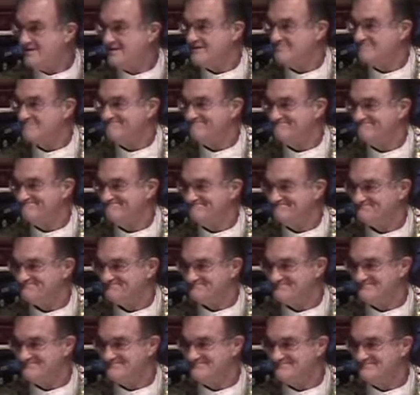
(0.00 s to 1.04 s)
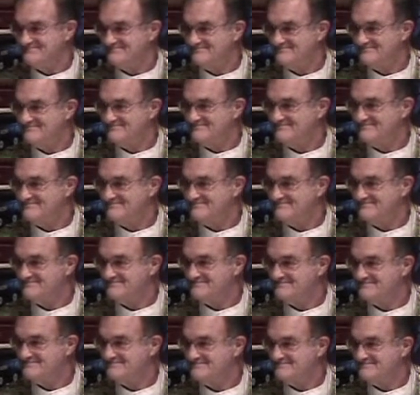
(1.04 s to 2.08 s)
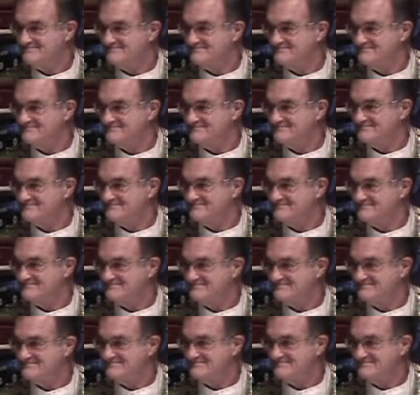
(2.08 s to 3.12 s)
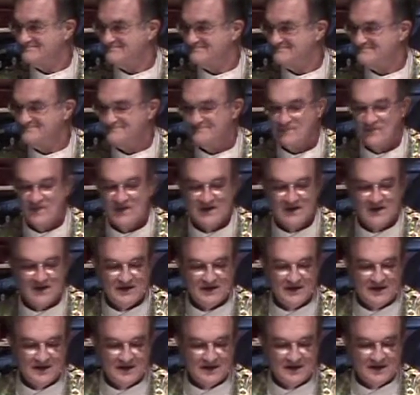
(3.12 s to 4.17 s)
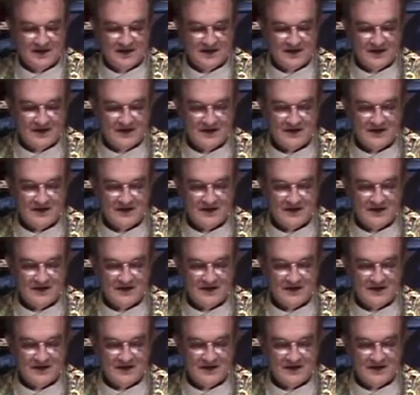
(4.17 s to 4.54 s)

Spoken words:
Nothing is said.